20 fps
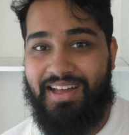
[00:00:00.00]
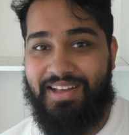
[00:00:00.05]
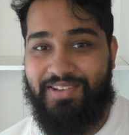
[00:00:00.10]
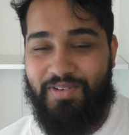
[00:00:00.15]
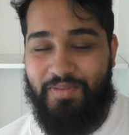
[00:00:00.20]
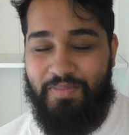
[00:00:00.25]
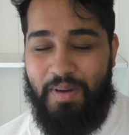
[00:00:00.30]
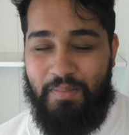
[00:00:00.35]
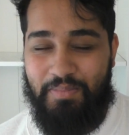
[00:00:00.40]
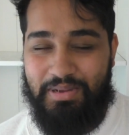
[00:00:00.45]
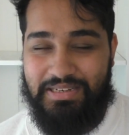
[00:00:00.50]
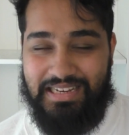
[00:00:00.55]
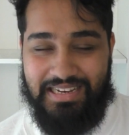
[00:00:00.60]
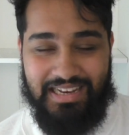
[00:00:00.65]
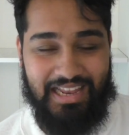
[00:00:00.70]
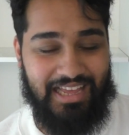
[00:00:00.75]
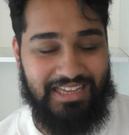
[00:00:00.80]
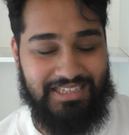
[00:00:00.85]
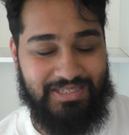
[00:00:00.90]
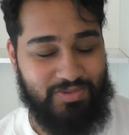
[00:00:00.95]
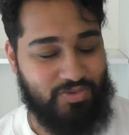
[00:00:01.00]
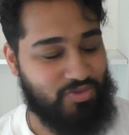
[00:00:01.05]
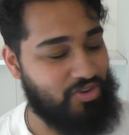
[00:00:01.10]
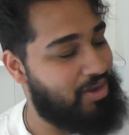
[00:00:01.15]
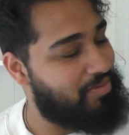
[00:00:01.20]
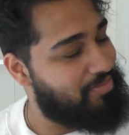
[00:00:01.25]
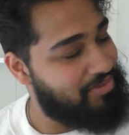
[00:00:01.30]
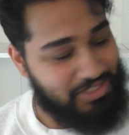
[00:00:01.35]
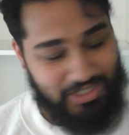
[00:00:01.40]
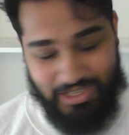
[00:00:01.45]
Remember to like,
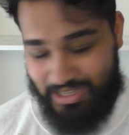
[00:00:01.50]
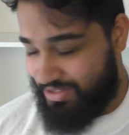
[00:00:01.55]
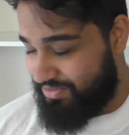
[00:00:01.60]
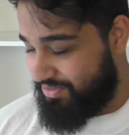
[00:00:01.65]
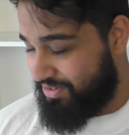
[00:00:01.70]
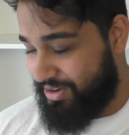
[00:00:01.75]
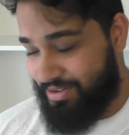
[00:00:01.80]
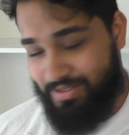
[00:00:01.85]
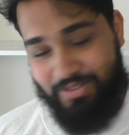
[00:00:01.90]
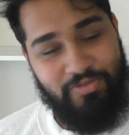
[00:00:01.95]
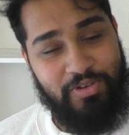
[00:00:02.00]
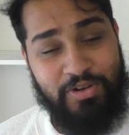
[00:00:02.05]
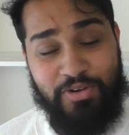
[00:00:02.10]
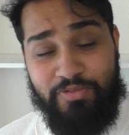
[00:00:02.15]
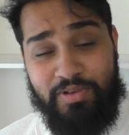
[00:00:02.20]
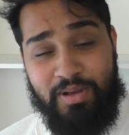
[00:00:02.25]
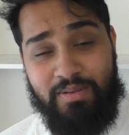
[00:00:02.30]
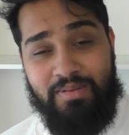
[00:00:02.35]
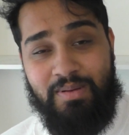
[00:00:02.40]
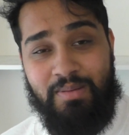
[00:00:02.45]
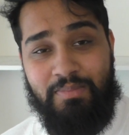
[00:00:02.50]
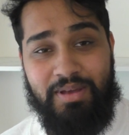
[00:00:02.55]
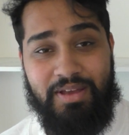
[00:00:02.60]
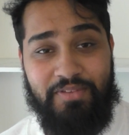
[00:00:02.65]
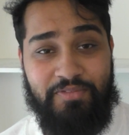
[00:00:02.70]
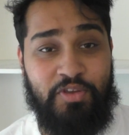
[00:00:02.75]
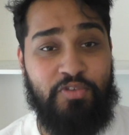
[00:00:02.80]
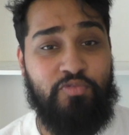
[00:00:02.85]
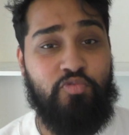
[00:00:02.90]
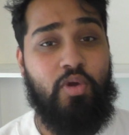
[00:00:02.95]
subscribe, and share the video with a friend or family member.
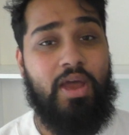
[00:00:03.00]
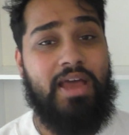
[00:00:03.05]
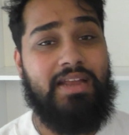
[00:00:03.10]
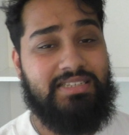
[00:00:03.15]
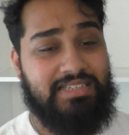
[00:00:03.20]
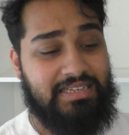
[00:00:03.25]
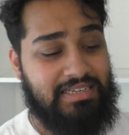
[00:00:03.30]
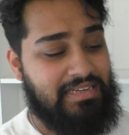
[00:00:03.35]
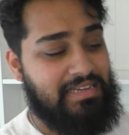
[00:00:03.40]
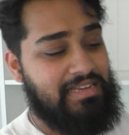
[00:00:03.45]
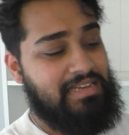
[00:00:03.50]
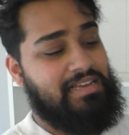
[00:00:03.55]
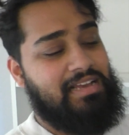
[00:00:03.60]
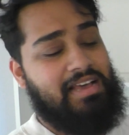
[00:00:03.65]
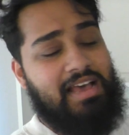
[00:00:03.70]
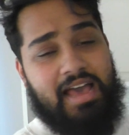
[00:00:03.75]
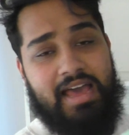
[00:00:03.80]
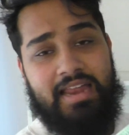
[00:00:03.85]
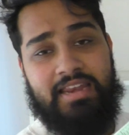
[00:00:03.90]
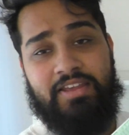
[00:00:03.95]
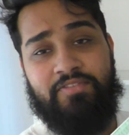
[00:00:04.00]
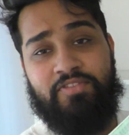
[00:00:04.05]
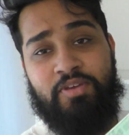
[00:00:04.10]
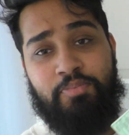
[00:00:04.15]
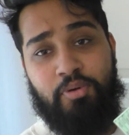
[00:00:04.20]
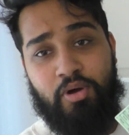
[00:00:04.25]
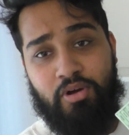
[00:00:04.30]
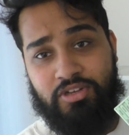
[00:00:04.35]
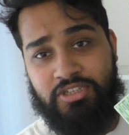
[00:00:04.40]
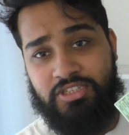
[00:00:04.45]
If you've read any of the
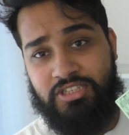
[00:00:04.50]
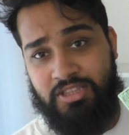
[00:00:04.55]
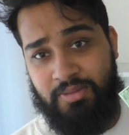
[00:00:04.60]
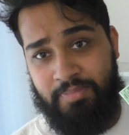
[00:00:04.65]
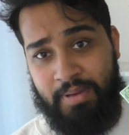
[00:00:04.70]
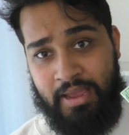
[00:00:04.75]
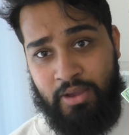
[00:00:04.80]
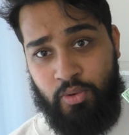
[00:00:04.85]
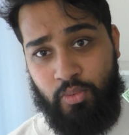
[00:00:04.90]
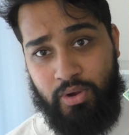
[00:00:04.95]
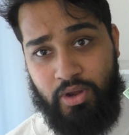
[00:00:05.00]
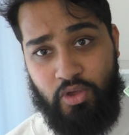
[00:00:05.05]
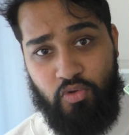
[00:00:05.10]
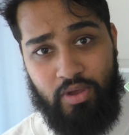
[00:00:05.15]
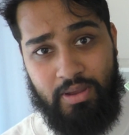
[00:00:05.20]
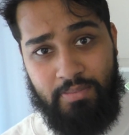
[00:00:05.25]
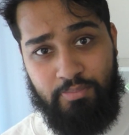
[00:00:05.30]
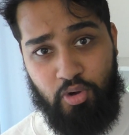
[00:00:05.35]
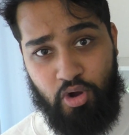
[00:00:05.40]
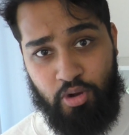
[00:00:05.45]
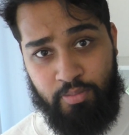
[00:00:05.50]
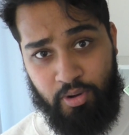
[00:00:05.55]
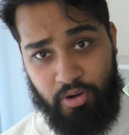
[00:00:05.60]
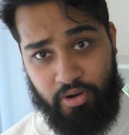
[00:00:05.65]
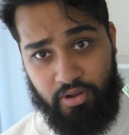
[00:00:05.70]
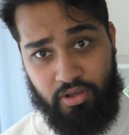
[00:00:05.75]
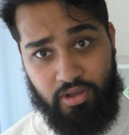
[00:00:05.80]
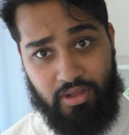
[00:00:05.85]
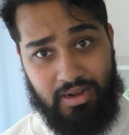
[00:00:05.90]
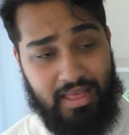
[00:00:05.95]
books in the Penguin Green Book
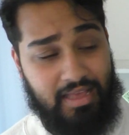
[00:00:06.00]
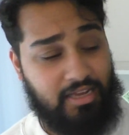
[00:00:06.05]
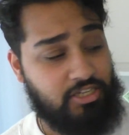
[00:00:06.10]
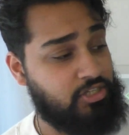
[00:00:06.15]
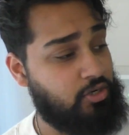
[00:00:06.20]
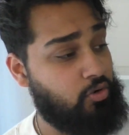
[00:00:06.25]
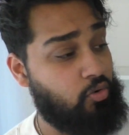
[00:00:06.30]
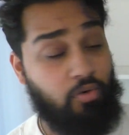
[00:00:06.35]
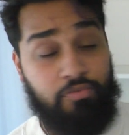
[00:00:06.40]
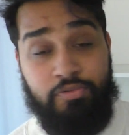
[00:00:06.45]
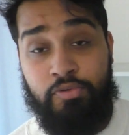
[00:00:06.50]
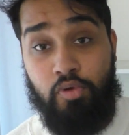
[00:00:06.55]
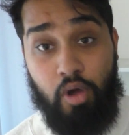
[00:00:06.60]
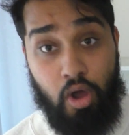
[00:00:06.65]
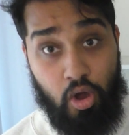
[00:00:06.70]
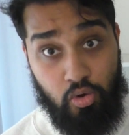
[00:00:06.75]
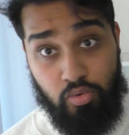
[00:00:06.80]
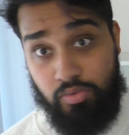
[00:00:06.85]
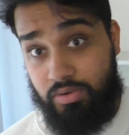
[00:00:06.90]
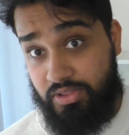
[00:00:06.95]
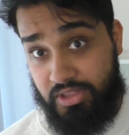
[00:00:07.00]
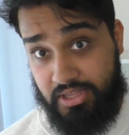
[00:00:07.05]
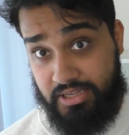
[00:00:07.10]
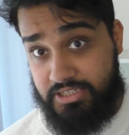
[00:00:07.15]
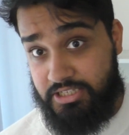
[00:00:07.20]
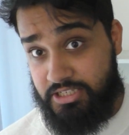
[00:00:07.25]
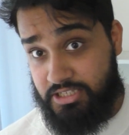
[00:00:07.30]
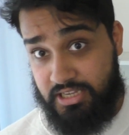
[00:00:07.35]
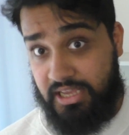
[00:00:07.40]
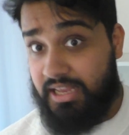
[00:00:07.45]
Modern Collection, or if you own
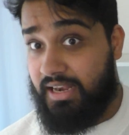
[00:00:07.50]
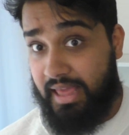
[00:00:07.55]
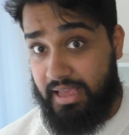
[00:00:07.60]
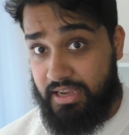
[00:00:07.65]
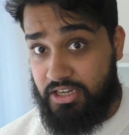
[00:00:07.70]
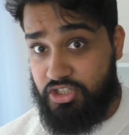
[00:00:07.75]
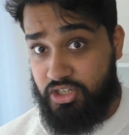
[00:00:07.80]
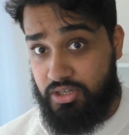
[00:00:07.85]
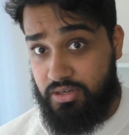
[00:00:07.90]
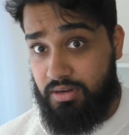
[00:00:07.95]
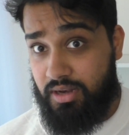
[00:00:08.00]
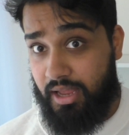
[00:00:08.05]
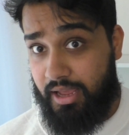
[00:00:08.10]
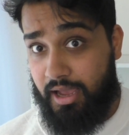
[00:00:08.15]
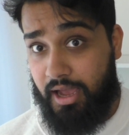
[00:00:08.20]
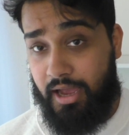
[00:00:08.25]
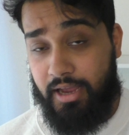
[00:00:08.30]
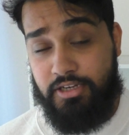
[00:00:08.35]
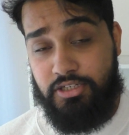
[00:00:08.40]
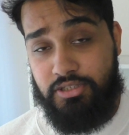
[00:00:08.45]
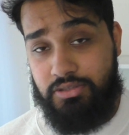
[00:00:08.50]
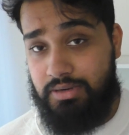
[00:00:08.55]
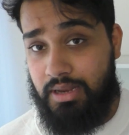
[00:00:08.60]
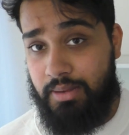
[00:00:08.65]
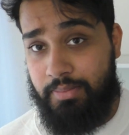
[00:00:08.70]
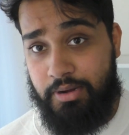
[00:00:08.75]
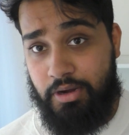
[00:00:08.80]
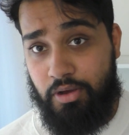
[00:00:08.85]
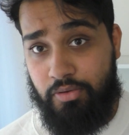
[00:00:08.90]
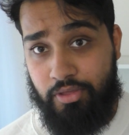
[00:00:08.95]
this collection like I do,
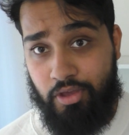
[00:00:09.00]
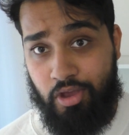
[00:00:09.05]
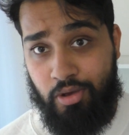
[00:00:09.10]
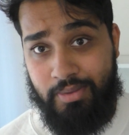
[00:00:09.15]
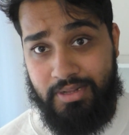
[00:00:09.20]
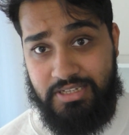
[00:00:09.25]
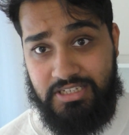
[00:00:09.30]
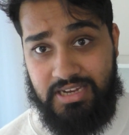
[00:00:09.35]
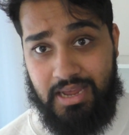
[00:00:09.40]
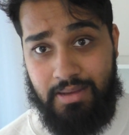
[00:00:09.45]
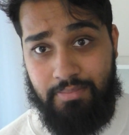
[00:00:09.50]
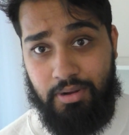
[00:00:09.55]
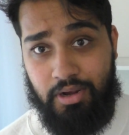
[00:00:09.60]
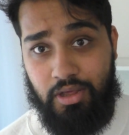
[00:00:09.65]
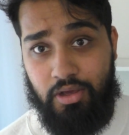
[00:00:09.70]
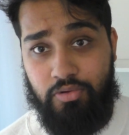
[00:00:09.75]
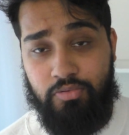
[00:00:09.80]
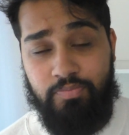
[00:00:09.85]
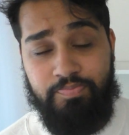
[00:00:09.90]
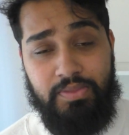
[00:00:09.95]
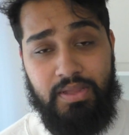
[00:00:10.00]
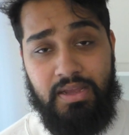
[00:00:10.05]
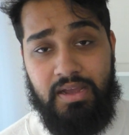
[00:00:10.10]
let me know in the comments down below.